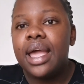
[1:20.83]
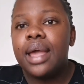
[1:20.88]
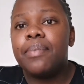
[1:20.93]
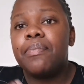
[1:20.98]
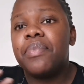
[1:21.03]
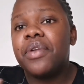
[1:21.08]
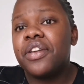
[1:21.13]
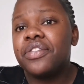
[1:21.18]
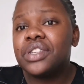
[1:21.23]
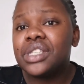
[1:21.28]

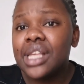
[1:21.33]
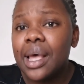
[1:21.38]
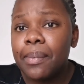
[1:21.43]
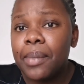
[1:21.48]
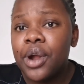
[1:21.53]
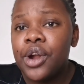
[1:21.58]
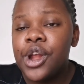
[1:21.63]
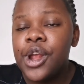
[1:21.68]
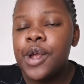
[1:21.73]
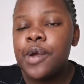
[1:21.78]
In brief
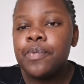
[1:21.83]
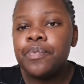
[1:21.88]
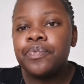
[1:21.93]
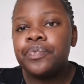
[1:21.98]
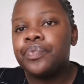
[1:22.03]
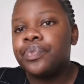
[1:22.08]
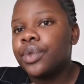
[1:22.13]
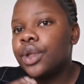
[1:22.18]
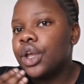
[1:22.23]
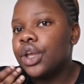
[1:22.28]

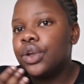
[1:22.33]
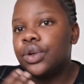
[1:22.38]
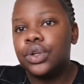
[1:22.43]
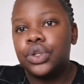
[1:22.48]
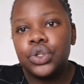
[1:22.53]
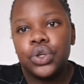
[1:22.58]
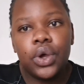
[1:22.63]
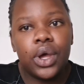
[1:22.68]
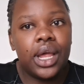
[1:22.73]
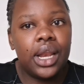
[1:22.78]
summary,
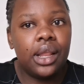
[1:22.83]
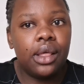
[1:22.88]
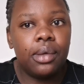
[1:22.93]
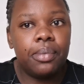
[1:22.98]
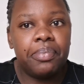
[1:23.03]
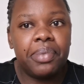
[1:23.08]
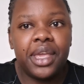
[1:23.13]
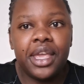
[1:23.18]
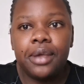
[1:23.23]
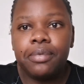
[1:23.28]
you do your
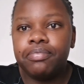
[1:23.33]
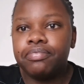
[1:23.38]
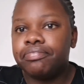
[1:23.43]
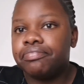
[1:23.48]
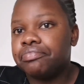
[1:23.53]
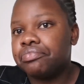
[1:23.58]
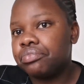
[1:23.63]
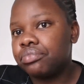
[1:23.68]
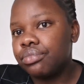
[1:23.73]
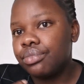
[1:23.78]
LLB,
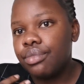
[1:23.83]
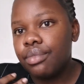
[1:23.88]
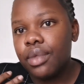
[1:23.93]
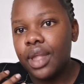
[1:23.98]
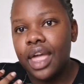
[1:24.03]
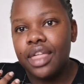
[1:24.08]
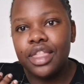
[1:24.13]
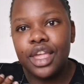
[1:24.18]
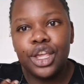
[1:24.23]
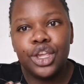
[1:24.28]

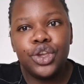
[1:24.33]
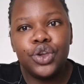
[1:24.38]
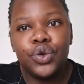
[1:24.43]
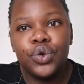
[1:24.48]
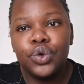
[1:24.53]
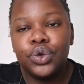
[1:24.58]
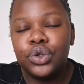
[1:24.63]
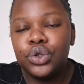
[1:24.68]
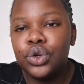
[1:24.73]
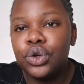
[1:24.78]
and then
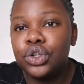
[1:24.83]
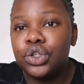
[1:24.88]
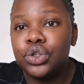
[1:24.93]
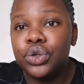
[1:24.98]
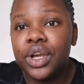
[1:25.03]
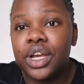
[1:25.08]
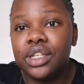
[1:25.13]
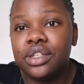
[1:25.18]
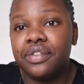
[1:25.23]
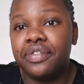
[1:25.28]
you do your
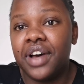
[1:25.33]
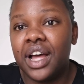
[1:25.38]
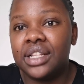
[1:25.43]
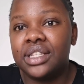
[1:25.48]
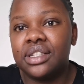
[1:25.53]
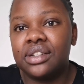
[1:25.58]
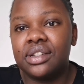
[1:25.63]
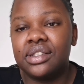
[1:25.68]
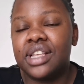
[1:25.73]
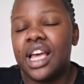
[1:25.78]
2 years of
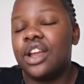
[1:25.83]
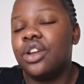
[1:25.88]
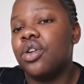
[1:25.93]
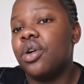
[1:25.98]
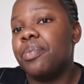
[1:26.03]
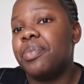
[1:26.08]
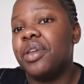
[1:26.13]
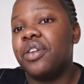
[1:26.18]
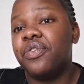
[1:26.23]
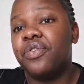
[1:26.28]
articles. I
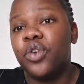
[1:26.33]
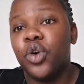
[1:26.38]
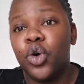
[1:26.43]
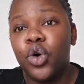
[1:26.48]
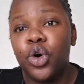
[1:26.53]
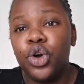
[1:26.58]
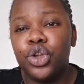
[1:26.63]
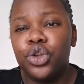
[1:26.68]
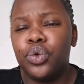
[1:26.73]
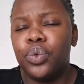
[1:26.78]
know
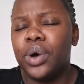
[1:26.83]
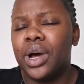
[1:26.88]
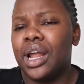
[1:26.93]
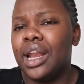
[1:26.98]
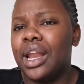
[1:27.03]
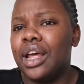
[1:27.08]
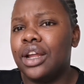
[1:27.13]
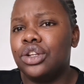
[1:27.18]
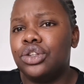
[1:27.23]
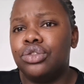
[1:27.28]
before you were
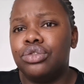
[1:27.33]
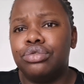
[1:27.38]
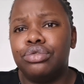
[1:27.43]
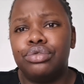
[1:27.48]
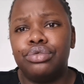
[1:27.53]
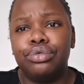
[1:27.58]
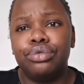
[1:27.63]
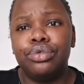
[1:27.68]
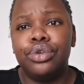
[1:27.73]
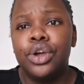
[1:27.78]
allowed to
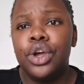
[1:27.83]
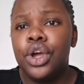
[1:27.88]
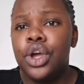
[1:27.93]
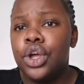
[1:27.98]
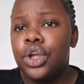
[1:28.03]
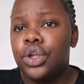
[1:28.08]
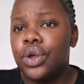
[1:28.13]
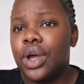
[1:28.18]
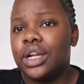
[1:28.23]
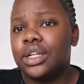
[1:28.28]
do
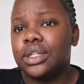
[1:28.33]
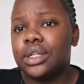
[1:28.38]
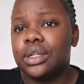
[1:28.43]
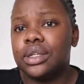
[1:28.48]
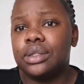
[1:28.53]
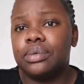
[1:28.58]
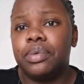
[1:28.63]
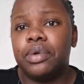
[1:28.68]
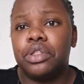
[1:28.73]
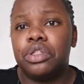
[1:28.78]
your
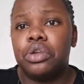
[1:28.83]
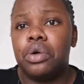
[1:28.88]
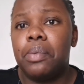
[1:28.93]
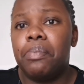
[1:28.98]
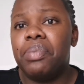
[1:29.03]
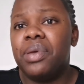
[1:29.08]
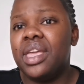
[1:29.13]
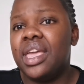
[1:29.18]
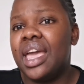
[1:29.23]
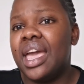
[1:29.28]
articles with your
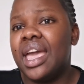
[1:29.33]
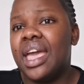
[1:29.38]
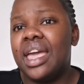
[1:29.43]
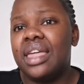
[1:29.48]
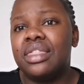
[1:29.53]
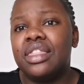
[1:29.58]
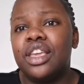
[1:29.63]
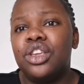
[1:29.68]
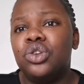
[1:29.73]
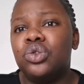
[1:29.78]

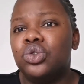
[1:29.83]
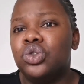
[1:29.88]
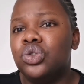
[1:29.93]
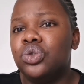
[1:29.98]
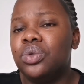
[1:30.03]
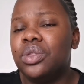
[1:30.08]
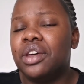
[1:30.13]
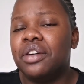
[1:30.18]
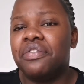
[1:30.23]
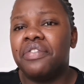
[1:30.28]
BA, and then you
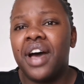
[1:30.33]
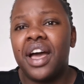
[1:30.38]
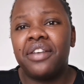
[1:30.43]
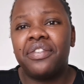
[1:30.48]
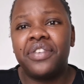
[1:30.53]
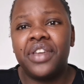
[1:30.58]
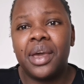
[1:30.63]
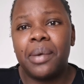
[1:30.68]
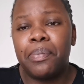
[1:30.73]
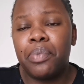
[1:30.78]
do the
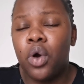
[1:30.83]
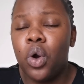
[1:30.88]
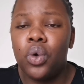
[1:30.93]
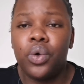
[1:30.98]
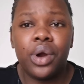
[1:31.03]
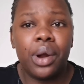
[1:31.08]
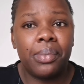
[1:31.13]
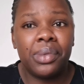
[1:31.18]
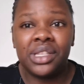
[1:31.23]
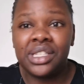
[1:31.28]
5-year
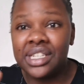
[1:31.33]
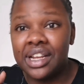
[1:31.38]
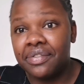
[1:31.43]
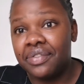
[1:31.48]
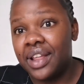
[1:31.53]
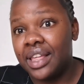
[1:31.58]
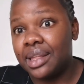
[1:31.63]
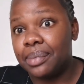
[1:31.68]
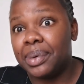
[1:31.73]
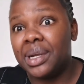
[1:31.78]
program and
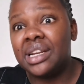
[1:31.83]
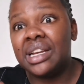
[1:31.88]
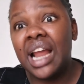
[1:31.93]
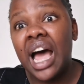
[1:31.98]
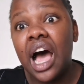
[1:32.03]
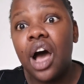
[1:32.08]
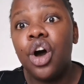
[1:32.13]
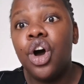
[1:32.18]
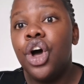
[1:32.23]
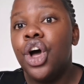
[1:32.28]
stuff like that. But
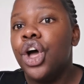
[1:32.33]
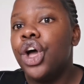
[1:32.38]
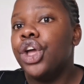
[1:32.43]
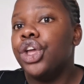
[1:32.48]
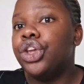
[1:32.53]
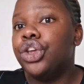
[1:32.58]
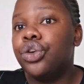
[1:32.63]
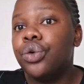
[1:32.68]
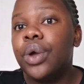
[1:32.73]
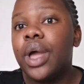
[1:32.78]
now
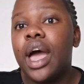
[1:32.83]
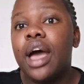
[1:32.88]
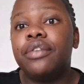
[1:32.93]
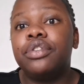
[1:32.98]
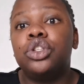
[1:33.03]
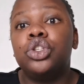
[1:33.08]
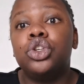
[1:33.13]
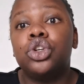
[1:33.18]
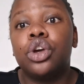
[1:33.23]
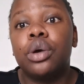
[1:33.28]
you
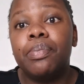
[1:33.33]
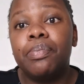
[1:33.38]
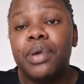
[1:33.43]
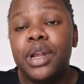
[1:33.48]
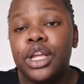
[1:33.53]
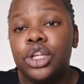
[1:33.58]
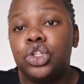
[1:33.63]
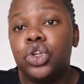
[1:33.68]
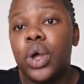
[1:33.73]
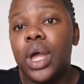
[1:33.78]
have to
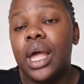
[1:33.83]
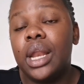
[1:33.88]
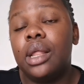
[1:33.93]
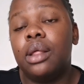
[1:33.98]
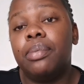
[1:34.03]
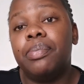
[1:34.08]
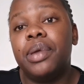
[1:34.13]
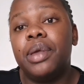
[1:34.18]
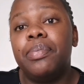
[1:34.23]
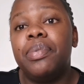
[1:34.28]
complete your
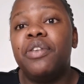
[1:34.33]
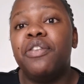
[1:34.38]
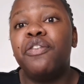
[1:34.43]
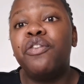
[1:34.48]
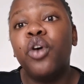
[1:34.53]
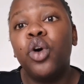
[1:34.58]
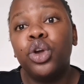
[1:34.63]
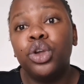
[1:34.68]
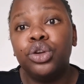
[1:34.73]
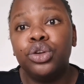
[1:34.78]
LLB
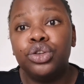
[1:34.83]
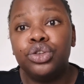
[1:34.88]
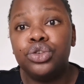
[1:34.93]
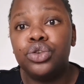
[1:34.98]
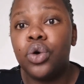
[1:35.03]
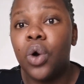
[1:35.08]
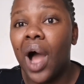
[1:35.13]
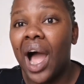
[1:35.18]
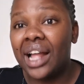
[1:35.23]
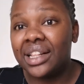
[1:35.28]
before you do
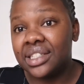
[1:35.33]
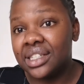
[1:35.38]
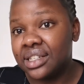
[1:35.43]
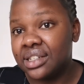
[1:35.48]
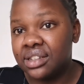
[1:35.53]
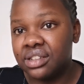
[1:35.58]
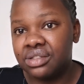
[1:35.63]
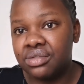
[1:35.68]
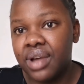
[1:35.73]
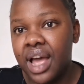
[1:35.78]
your
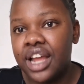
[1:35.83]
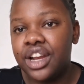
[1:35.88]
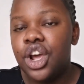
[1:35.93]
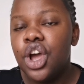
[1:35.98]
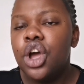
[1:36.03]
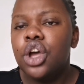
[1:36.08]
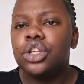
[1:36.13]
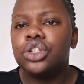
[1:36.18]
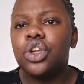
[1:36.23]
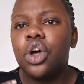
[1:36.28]
articles, right?
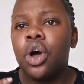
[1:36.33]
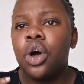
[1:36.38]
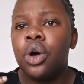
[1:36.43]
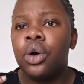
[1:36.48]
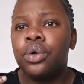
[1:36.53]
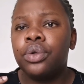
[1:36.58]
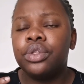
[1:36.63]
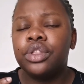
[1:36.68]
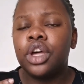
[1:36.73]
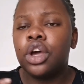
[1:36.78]

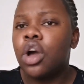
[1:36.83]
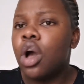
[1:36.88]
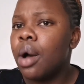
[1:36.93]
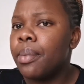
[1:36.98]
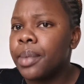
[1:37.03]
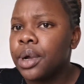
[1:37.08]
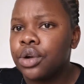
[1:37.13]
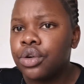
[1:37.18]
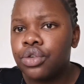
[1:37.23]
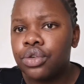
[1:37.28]
So the
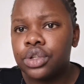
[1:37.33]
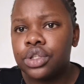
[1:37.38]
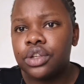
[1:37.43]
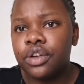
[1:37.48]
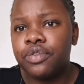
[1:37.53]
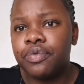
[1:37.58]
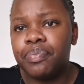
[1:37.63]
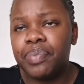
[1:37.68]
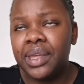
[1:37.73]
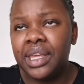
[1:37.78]
common roots
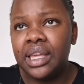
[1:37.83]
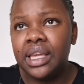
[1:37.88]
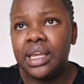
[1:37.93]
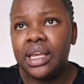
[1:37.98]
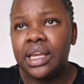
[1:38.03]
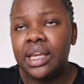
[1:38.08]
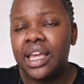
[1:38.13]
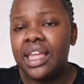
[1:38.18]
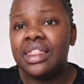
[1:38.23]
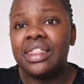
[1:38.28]
of
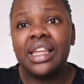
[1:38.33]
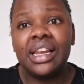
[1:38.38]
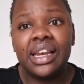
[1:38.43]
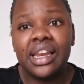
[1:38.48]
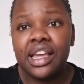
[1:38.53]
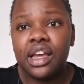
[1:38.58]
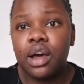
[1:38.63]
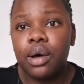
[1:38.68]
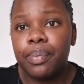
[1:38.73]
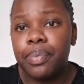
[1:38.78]
being in the
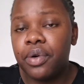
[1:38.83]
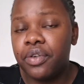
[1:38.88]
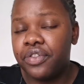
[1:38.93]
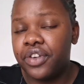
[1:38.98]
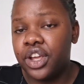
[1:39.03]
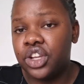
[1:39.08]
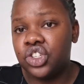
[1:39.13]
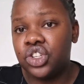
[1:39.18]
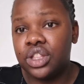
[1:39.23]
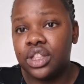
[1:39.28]
legal
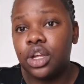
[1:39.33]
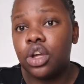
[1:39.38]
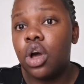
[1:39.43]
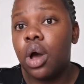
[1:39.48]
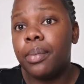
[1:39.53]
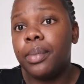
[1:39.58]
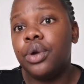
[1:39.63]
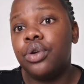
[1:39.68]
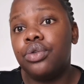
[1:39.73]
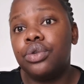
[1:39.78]
profession, the
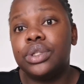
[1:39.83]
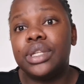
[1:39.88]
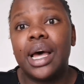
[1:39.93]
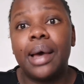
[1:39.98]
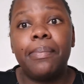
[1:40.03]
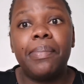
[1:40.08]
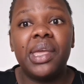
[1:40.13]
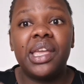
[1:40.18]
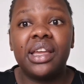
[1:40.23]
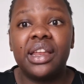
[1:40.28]
common roots
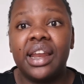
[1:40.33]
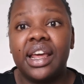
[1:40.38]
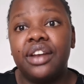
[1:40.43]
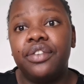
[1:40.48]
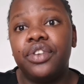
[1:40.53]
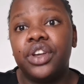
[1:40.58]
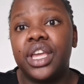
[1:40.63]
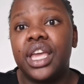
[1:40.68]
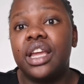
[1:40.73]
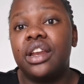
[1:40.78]
are being an
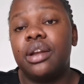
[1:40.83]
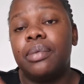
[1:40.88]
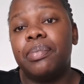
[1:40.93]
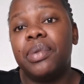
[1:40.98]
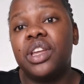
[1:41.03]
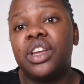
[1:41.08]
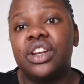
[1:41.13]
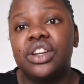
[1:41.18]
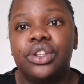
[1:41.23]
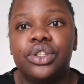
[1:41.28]
advocate and
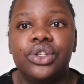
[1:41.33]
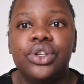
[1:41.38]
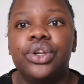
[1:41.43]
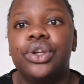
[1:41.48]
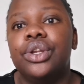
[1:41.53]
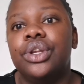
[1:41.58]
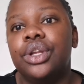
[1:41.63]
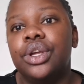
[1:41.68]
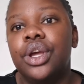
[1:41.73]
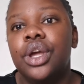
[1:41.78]
being an
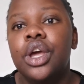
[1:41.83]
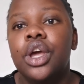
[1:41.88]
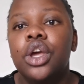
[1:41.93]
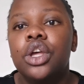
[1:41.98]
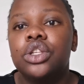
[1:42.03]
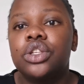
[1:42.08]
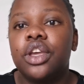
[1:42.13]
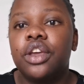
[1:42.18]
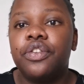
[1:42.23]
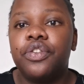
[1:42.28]
attorney.
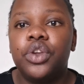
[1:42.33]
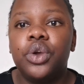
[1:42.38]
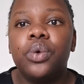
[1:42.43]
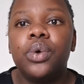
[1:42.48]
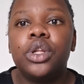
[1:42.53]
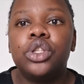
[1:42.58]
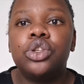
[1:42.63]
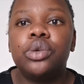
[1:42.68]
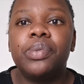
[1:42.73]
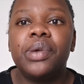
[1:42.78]
So if you
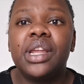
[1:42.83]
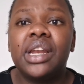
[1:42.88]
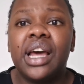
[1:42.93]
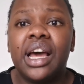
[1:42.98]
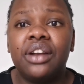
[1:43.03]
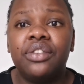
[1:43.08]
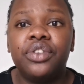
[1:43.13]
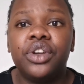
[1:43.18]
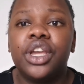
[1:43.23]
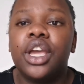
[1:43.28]
were to be an
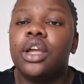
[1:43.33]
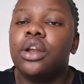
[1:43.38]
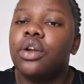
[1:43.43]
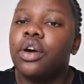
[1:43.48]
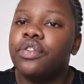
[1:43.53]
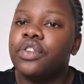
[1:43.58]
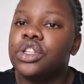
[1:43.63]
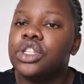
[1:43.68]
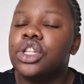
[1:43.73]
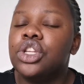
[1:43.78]
advocate,
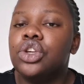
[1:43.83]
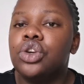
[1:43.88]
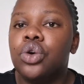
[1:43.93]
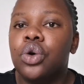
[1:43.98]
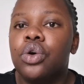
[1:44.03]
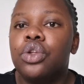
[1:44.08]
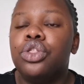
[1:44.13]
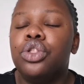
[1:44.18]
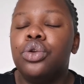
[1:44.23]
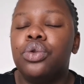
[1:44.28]
obviously you
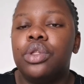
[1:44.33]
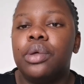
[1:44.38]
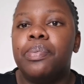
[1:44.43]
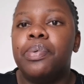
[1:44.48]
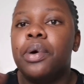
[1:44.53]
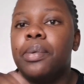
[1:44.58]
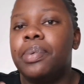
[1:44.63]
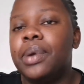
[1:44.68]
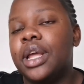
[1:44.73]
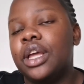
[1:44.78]
go through the
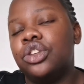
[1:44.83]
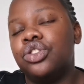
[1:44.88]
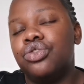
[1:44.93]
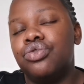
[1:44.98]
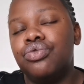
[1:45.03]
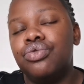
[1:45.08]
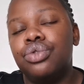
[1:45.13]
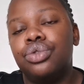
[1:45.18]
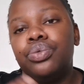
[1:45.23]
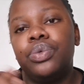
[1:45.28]

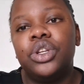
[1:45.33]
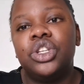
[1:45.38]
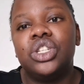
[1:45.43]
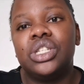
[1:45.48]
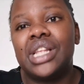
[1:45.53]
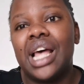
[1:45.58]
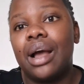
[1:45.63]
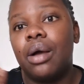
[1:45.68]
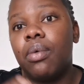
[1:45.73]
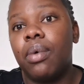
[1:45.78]
pupillage route, which
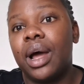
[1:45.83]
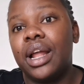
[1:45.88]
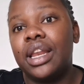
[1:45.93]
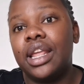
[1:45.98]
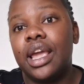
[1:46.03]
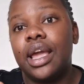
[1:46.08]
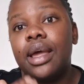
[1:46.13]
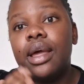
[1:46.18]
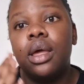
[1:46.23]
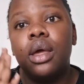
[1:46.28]
is like 1
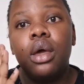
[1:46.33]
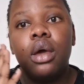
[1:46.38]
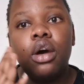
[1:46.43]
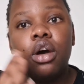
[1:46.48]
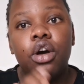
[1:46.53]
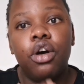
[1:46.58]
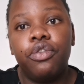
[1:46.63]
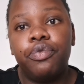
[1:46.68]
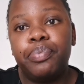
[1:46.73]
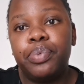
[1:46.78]
year
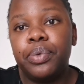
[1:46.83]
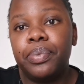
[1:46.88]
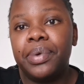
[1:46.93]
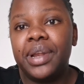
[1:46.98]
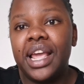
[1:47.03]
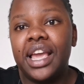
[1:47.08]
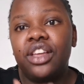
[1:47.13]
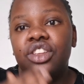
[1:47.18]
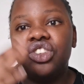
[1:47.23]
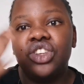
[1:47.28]
of
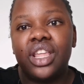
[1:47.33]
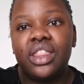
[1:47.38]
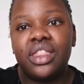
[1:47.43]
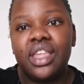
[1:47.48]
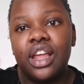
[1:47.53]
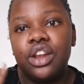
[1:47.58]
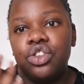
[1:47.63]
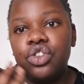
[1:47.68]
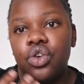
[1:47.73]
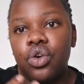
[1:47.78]
pupillage, and
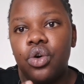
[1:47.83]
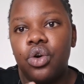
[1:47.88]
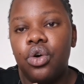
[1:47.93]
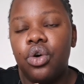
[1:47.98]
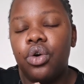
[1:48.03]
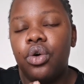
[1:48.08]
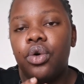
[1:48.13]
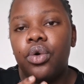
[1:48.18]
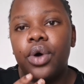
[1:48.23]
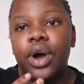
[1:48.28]
then
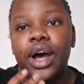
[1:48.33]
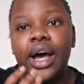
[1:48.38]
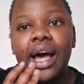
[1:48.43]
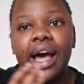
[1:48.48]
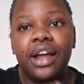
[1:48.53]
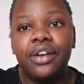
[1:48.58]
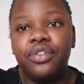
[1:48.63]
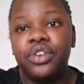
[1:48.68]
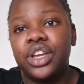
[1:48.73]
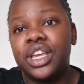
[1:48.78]
your
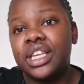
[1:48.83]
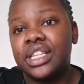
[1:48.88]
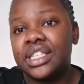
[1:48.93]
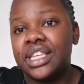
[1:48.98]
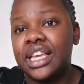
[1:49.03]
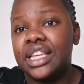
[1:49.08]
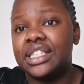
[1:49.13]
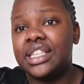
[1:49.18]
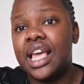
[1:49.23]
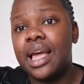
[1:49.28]

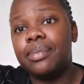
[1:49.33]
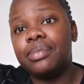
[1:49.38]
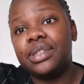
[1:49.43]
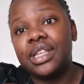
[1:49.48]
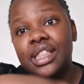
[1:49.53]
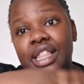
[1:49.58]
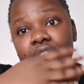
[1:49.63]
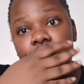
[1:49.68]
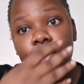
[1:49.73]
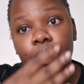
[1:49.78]
advocacy exams,
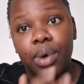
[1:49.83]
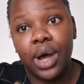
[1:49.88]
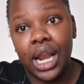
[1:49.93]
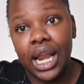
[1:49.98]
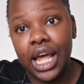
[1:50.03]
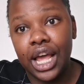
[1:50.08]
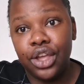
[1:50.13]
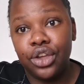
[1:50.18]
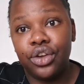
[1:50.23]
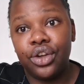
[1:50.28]
and then
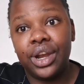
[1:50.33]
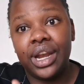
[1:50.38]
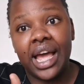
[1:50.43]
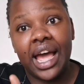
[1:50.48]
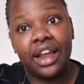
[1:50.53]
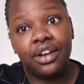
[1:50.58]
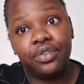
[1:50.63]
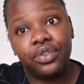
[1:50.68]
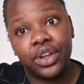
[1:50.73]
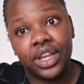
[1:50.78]
voila, you're an
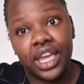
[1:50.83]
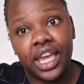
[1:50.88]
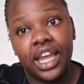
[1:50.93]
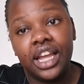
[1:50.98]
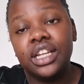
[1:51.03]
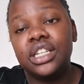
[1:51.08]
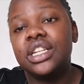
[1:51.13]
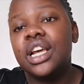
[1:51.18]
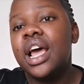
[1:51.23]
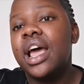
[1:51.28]

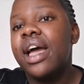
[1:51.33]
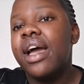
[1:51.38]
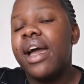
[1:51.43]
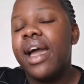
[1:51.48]
advocate.